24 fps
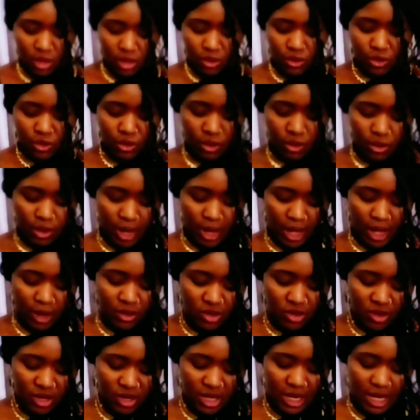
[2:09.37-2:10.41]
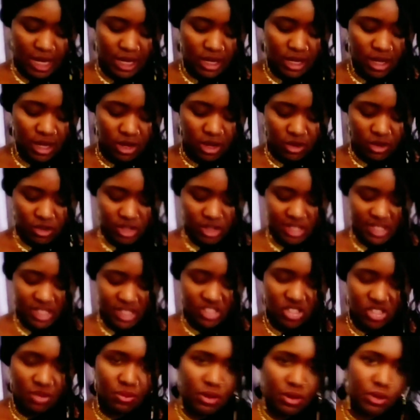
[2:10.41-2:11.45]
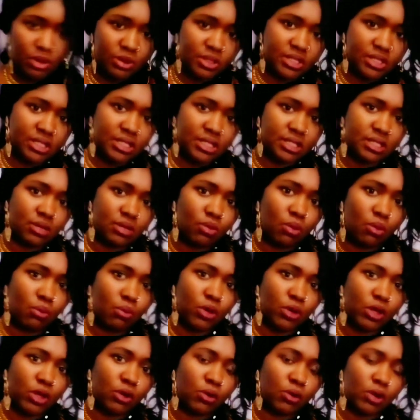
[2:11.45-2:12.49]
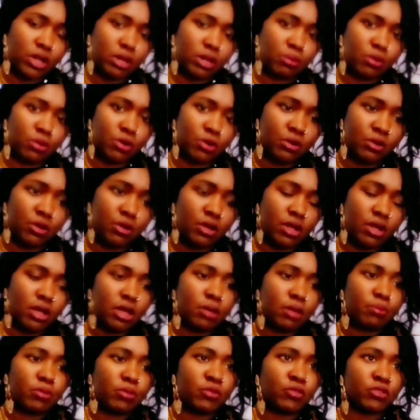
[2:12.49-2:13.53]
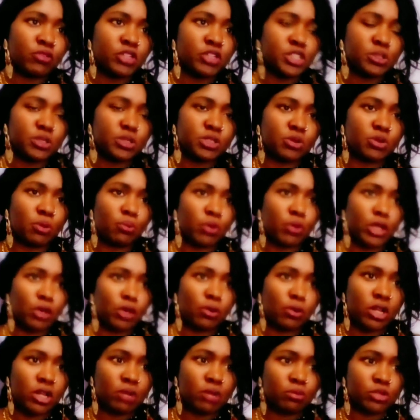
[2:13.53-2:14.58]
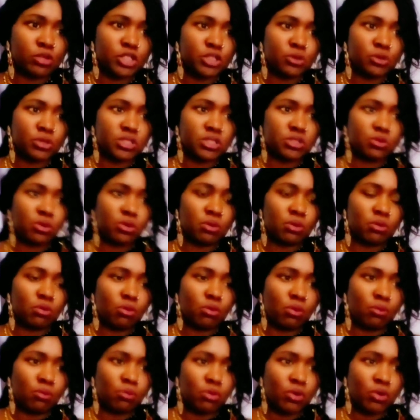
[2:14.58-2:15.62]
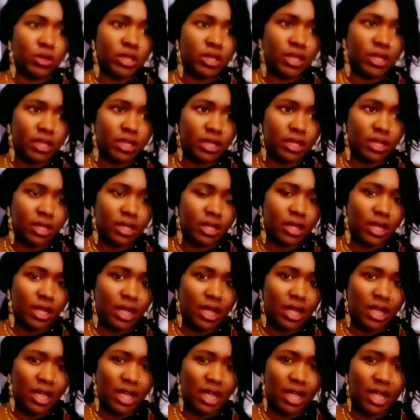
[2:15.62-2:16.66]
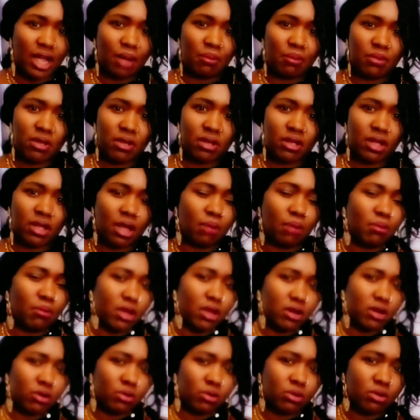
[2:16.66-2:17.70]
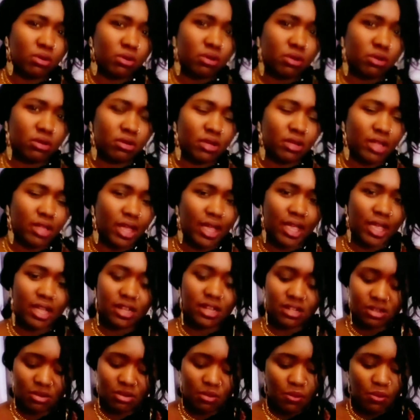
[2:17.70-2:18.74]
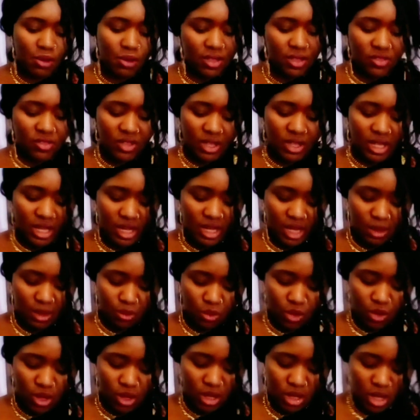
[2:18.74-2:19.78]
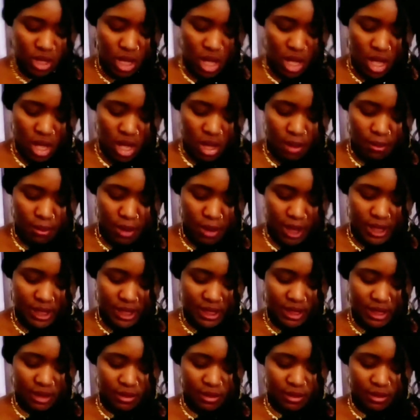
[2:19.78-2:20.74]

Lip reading: So I also did a little research about Wambui Collymore. Before she was Wambui Collymore, she was Wambui Camero. I can't remember her second name well, but